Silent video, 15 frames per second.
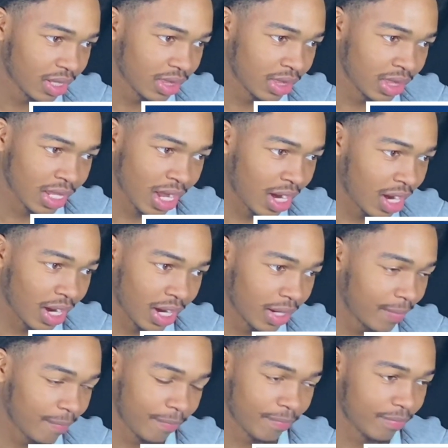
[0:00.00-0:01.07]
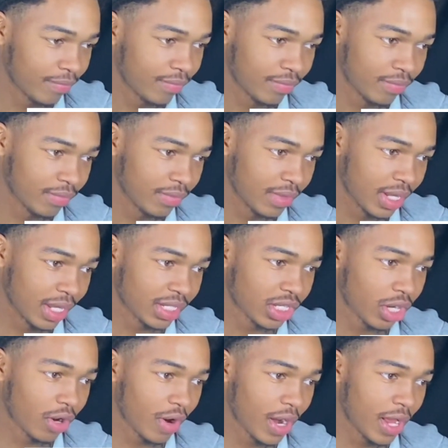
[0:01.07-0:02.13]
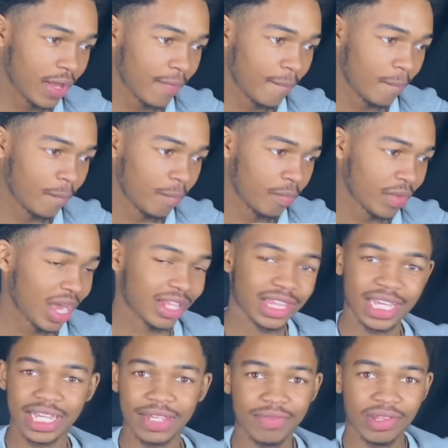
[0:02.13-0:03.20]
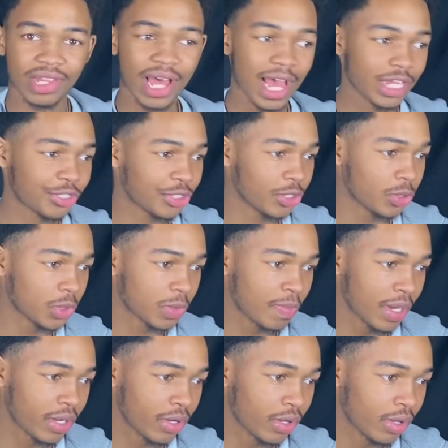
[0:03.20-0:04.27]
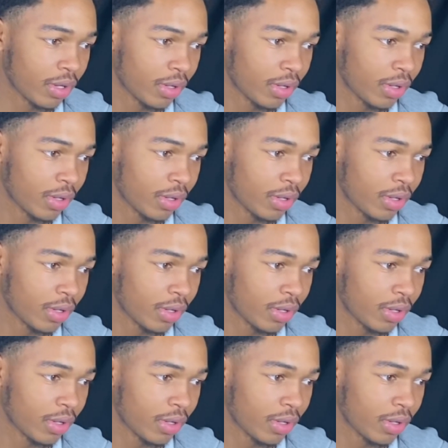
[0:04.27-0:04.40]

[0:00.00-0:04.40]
Nah. It's alright. I think even last year's was better.